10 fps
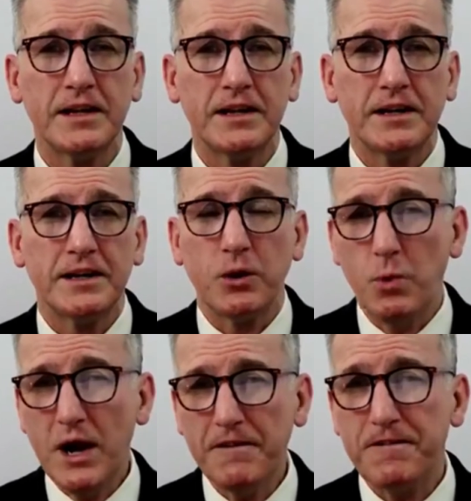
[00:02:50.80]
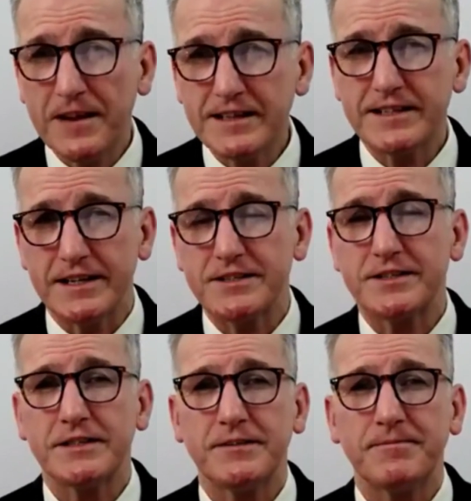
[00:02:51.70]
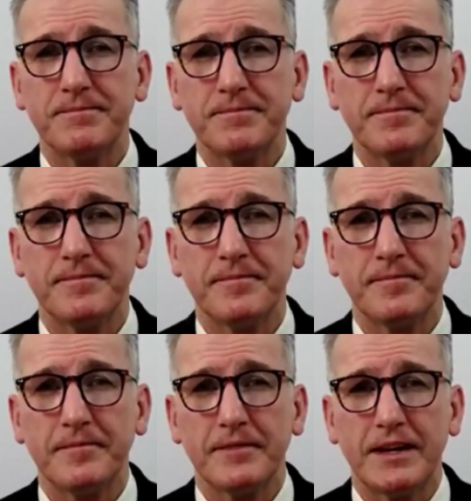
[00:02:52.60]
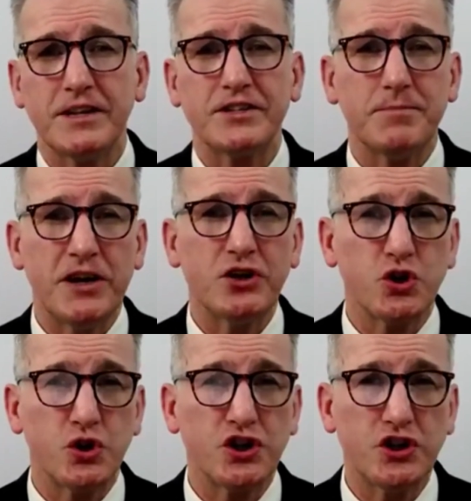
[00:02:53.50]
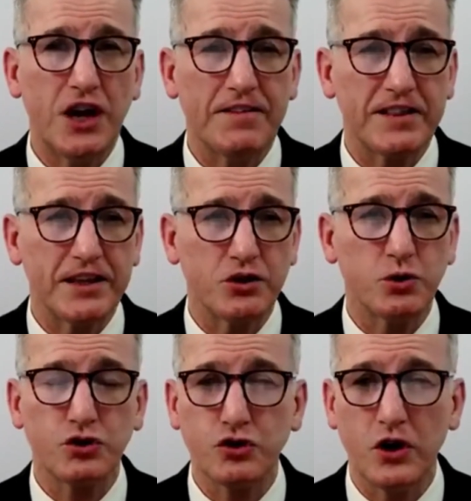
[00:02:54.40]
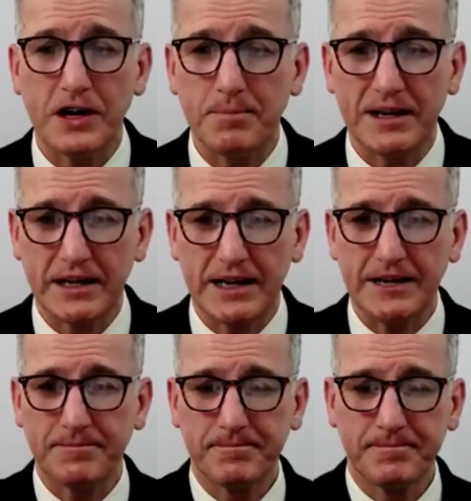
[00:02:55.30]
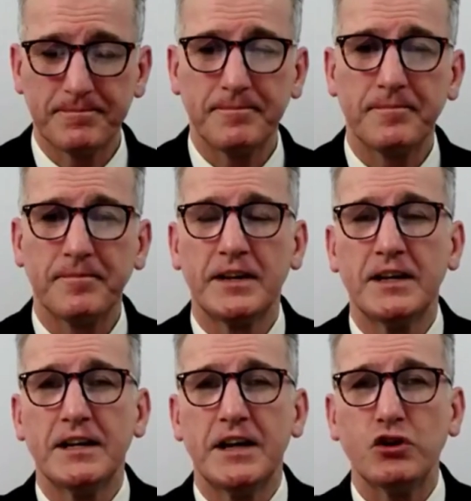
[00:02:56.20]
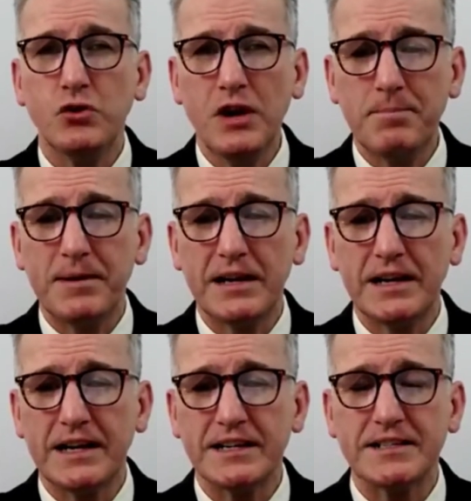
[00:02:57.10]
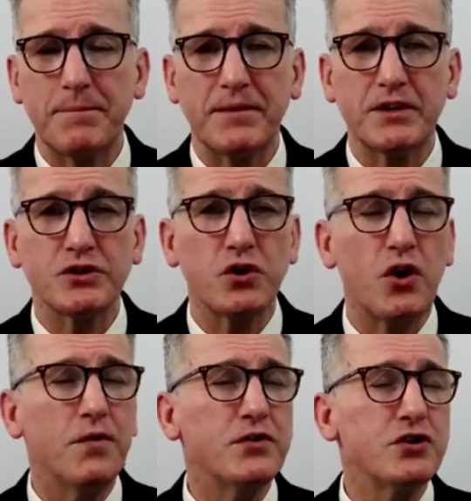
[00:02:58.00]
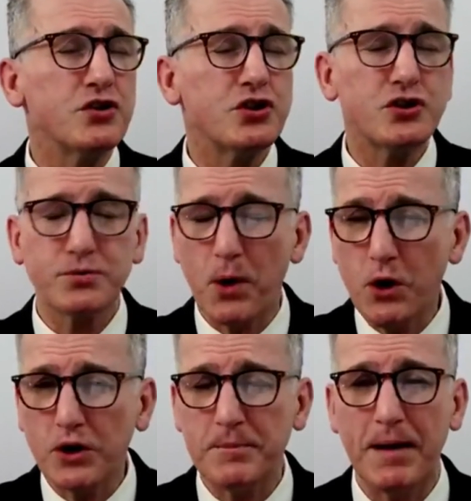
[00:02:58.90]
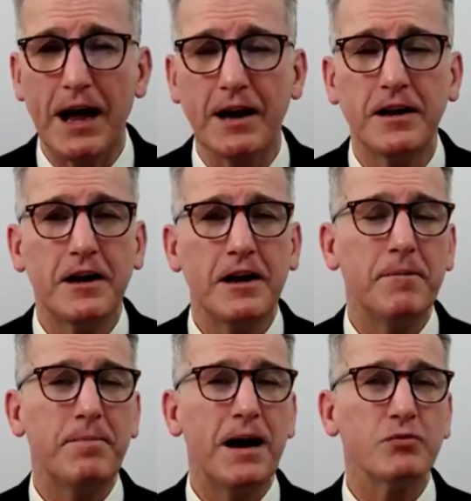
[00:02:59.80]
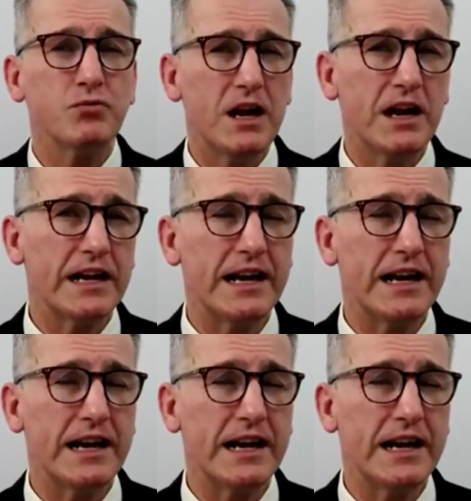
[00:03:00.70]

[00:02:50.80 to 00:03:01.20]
Now, the way to fix this is to make sure that you have a thing called credibility. Now, credibility is something that's often spoken about, but rarely